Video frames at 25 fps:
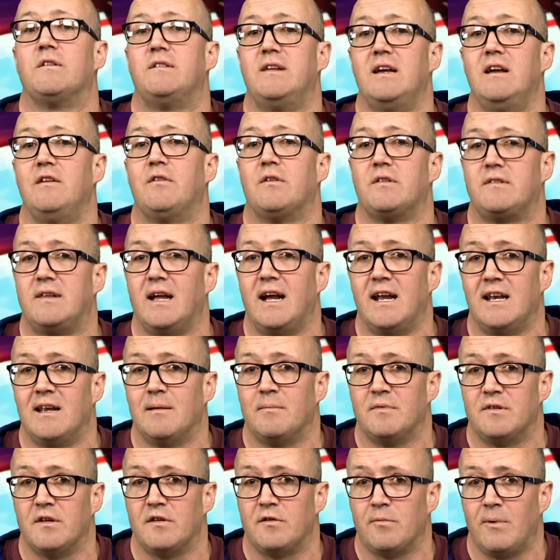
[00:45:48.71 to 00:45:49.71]
theatre
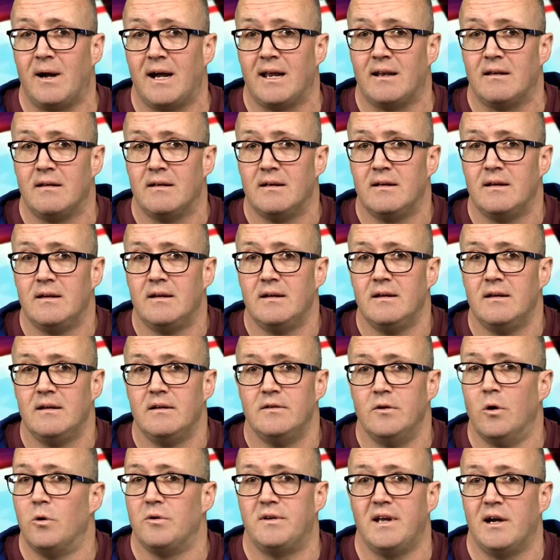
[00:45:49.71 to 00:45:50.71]
stadiums as well.
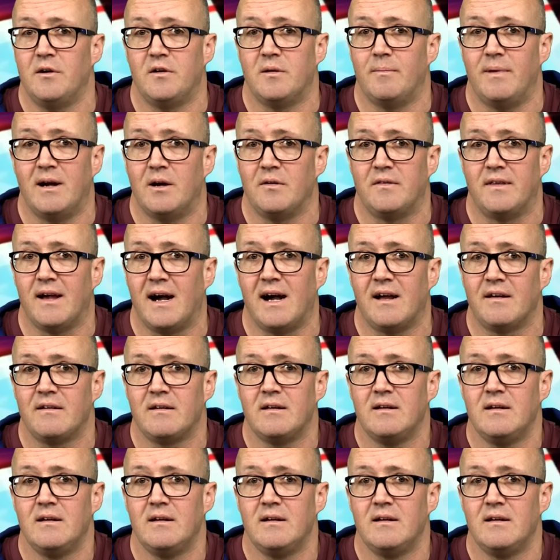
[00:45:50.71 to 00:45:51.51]
No doubt about that.